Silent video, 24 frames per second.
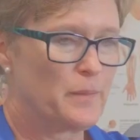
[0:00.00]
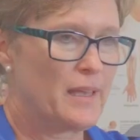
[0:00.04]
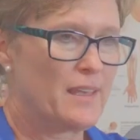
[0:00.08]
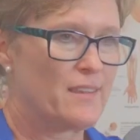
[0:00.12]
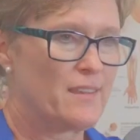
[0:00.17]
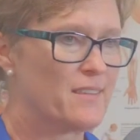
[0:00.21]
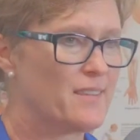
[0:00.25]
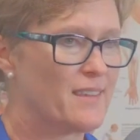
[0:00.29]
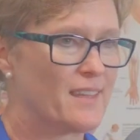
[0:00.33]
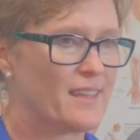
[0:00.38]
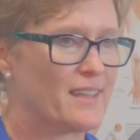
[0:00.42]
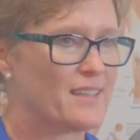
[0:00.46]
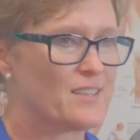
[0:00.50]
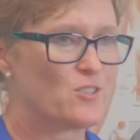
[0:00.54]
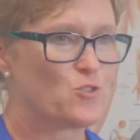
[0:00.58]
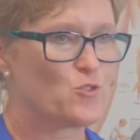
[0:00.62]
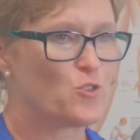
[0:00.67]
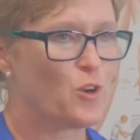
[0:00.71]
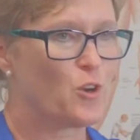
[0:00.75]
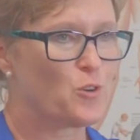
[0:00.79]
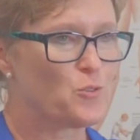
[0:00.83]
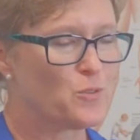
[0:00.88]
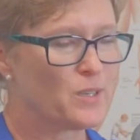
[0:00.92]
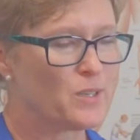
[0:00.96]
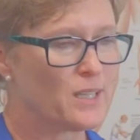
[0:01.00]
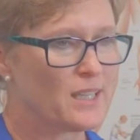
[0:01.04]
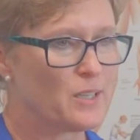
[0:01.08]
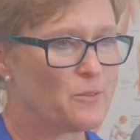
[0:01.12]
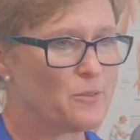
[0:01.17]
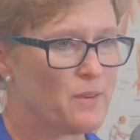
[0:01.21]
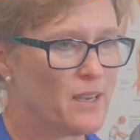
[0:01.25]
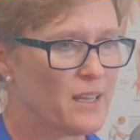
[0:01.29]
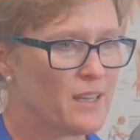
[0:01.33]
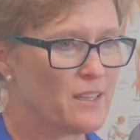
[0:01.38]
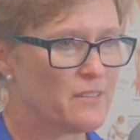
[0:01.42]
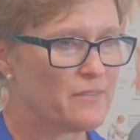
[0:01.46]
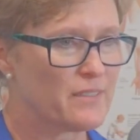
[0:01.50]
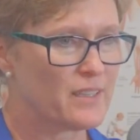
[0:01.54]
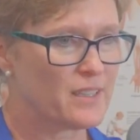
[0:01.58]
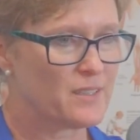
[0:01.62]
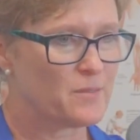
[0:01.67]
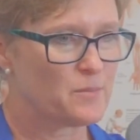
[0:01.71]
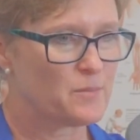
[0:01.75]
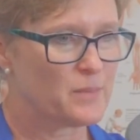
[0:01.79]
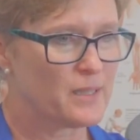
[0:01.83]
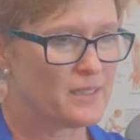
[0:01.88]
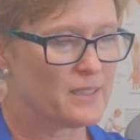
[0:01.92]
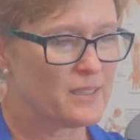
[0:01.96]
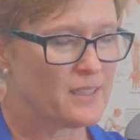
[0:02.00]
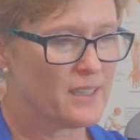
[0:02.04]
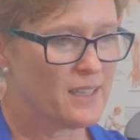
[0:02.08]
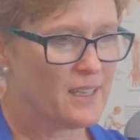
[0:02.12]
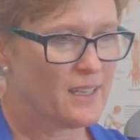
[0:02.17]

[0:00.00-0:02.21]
may think is not really relevant, but